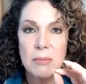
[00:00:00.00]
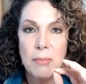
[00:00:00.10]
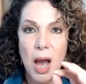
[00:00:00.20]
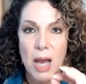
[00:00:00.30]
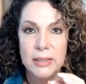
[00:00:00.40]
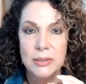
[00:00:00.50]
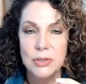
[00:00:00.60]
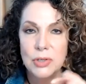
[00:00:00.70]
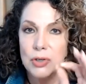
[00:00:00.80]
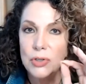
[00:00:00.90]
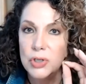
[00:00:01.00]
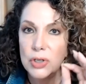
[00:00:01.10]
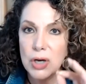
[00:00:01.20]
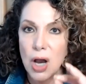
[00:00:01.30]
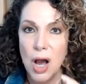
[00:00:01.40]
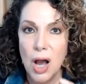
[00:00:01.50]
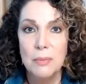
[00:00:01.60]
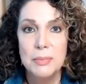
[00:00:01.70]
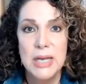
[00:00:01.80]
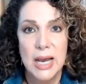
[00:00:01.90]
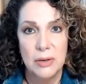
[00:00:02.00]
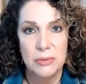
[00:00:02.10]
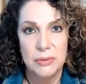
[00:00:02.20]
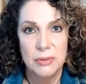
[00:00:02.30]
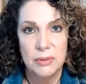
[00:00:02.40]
mind to calm down.